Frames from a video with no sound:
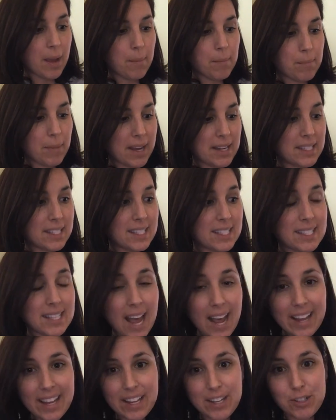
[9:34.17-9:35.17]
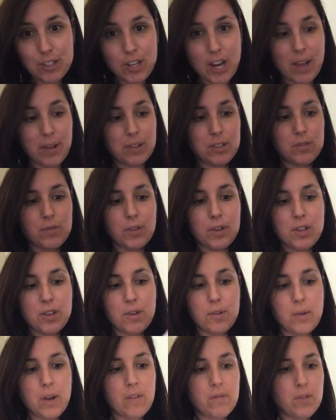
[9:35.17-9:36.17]
My second challenge for
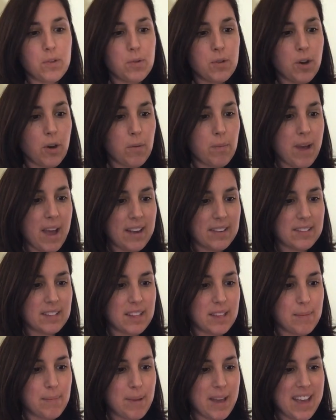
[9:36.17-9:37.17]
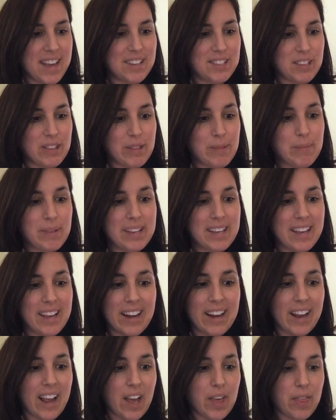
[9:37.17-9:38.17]
you, if you go back to the page in the
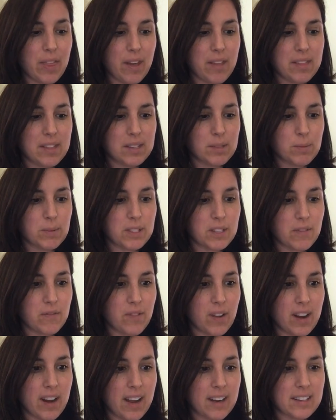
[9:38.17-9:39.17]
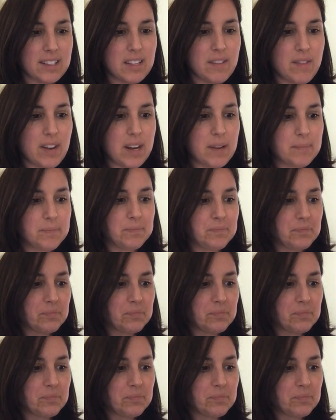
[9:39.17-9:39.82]
beginning, I thought this was a fun activity.